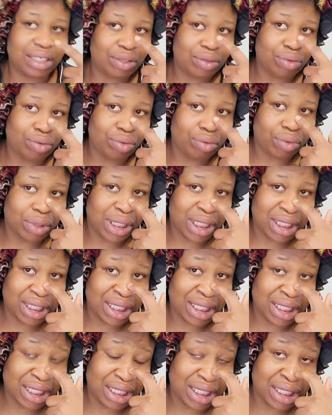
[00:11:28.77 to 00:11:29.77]
So
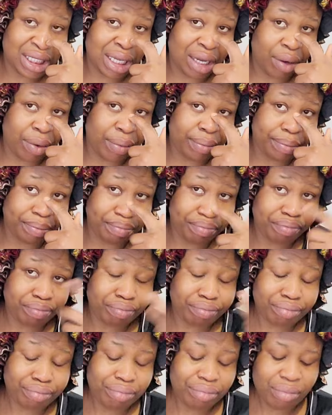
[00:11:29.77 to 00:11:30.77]
tasting it now,
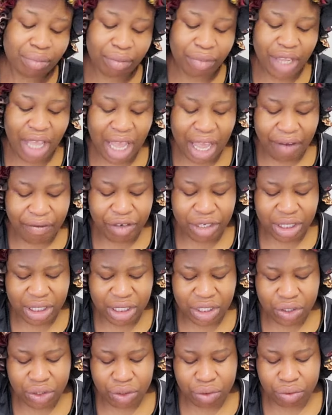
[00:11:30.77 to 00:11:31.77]

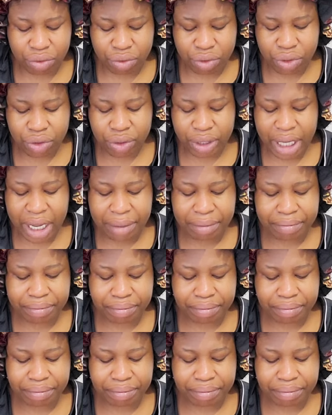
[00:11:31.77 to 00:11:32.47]
everything is good. So yeah.